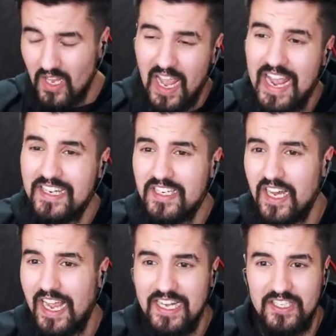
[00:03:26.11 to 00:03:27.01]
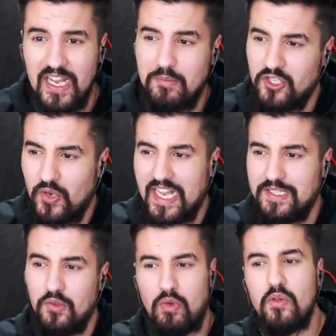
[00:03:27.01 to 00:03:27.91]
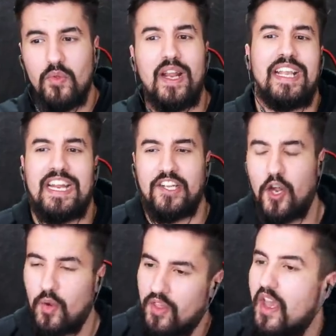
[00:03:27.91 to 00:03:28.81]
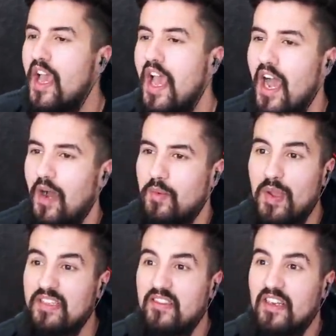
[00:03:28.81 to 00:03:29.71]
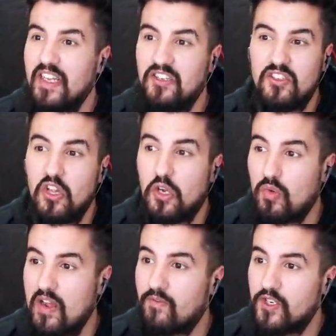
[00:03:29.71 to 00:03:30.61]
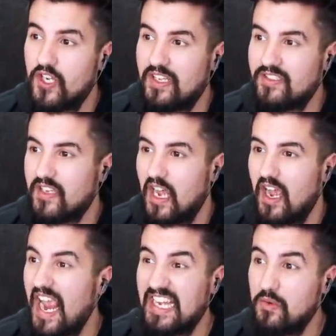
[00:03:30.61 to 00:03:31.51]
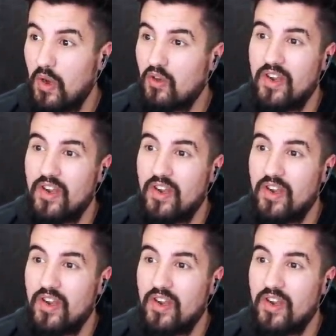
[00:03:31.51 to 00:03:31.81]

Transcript: And I'm gonna show you guys the route that I kind of go with. But basically, just look around for chests anywhere